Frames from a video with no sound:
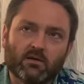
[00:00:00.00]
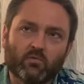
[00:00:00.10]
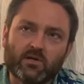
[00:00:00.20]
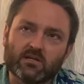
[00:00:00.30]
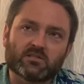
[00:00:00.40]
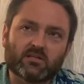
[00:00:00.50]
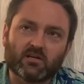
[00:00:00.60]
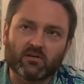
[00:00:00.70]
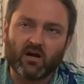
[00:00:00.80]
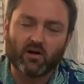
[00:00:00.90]
we
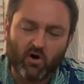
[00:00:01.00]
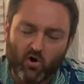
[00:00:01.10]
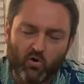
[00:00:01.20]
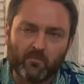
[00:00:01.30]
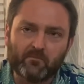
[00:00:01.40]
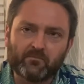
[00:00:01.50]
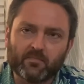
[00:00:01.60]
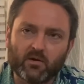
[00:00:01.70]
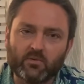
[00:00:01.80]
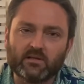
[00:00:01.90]
consider our home
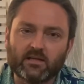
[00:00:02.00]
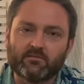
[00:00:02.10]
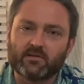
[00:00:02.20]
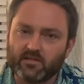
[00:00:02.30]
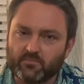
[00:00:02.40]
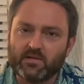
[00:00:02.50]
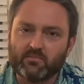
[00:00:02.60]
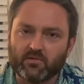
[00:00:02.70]
that we live in and the people